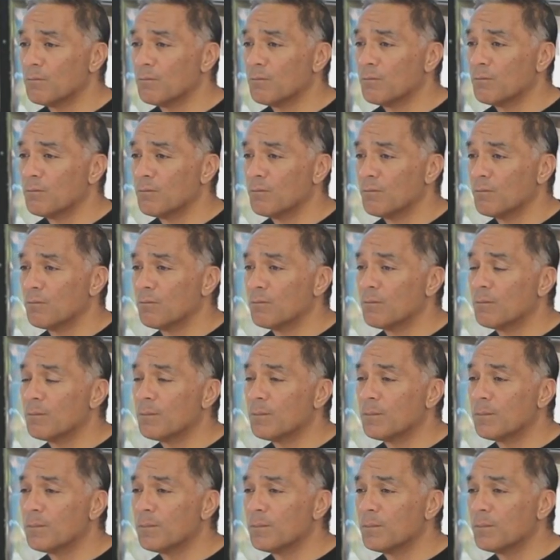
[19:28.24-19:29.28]

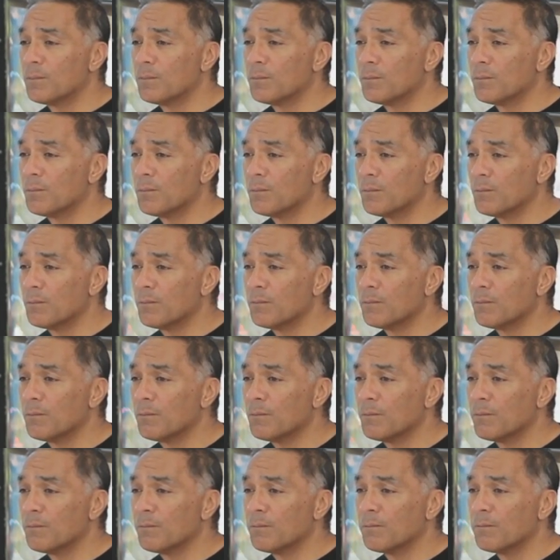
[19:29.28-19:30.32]

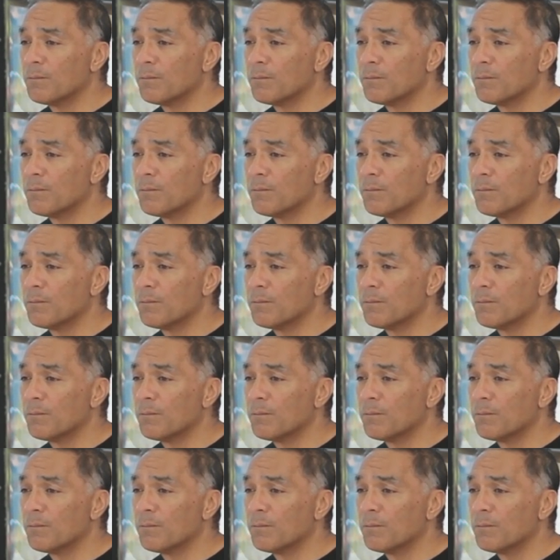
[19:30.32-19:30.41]
No words are spoken by the person on screen.